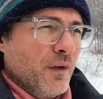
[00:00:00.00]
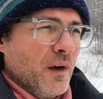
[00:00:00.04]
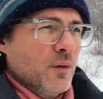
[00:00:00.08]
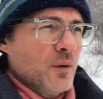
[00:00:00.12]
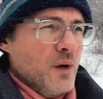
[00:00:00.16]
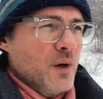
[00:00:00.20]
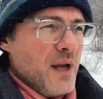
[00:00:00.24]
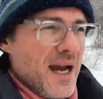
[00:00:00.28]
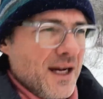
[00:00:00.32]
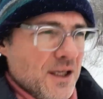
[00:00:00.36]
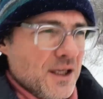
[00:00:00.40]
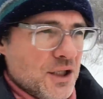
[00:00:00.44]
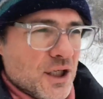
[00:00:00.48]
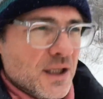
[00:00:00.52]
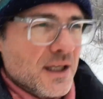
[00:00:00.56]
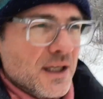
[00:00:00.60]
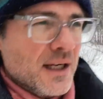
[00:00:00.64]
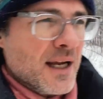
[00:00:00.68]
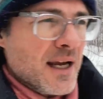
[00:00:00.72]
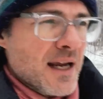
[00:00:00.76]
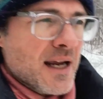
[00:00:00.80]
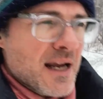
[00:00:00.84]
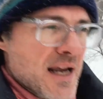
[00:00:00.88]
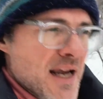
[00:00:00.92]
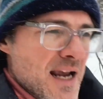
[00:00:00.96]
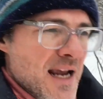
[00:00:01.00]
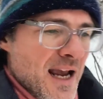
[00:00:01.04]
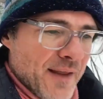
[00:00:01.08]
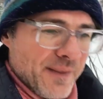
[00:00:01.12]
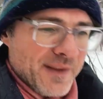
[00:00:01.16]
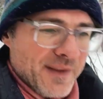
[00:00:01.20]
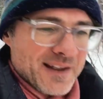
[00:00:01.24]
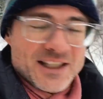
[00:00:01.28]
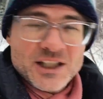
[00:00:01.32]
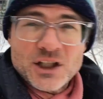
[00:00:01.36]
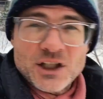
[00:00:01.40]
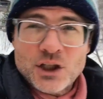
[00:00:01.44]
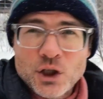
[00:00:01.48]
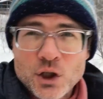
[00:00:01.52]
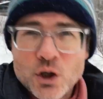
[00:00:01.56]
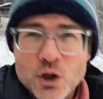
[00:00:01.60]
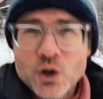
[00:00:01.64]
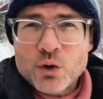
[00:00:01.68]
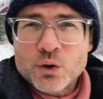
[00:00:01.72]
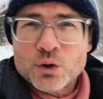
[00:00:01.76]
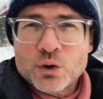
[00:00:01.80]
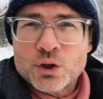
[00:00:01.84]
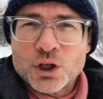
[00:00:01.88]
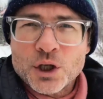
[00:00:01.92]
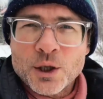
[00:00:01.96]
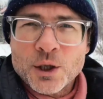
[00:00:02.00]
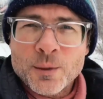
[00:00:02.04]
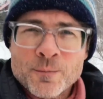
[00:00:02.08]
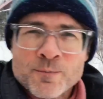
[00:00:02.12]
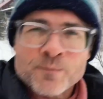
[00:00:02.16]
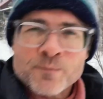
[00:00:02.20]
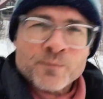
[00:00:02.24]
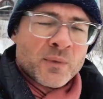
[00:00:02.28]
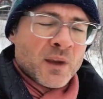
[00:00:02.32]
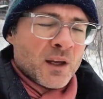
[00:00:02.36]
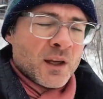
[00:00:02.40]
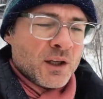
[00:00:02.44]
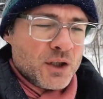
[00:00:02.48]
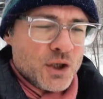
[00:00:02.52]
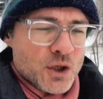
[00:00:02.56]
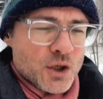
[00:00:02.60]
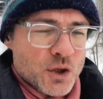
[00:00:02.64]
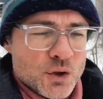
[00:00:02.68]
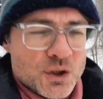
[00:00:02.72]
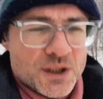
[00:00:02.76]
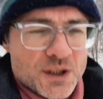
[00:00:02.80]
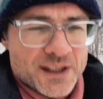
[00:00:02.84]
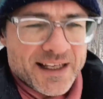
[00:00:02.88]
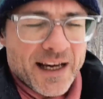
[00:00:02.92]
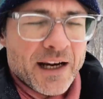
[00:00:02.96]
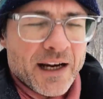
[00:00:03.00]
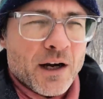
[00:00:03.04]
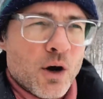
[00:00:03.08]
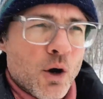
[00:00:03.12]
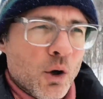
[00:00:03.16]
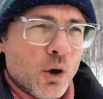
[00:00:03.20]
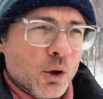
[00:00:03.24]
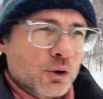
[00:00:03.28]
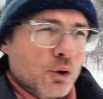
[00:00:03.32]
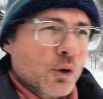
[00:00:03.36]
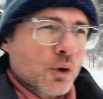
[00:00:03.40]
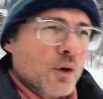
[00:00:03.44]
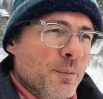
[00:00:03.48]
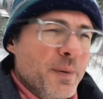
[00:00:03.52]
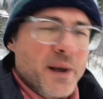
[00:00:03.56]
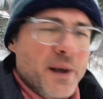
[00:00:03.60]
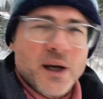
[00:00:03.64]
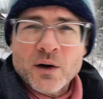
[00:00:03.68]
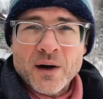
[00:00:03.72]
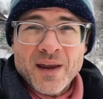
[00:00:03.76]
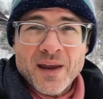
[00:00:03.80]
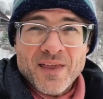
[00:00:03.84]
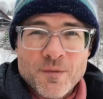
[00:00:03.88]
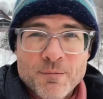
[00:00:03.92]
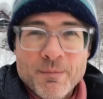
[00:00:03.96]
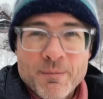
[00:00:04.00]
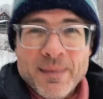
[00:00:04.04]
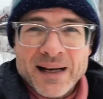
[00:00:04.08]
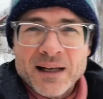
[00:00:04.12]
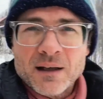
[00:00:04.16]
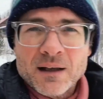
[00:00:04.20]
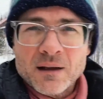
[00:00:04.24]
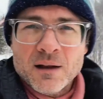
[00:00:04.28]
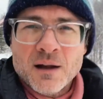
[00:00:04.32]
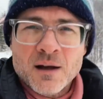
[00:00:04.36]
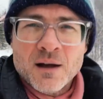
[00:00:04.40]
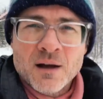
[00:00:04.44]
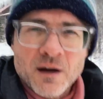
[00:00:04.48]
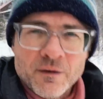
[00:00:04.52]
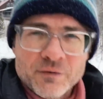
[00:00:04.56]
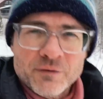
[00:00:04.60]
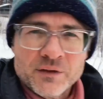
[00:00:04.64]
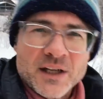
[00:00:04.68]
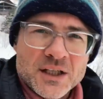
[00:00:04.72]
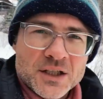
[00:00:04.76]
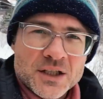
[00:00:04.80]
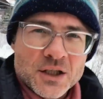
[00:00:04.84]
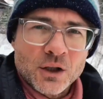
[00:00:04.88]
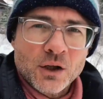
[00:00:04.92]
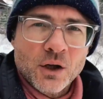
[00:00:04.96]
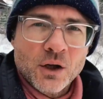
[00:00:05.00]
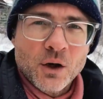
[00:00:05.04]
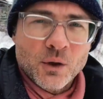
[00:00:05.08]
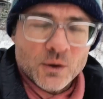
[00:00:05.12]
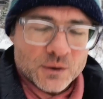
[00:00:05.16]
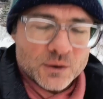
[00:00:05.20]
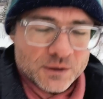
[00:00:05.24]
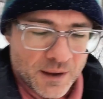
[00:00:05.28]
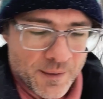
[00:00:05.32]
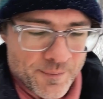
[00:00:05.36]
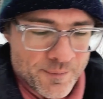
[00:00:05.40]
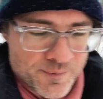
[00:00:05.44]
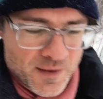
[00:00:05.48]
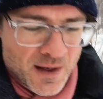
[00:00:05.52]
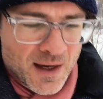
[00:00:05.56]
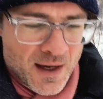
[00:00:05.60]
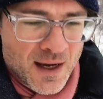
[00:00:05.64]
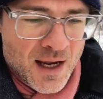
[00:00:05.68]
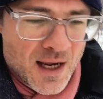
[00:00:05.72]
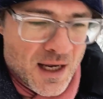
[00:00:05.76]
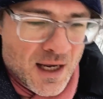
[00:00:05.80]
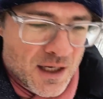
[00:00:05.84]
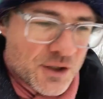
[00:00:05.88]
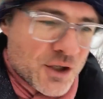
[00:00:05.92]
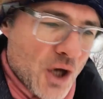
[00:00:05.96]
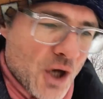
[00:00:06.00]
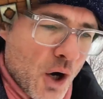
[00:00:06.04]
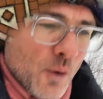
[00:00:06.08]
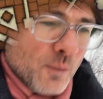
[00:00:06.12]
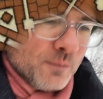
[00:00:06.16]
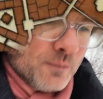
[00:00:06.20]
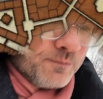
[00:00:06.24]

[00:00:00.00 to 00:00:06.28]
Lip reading: reaction, and this huge sinkhole to appear in the middle of Disselhold. So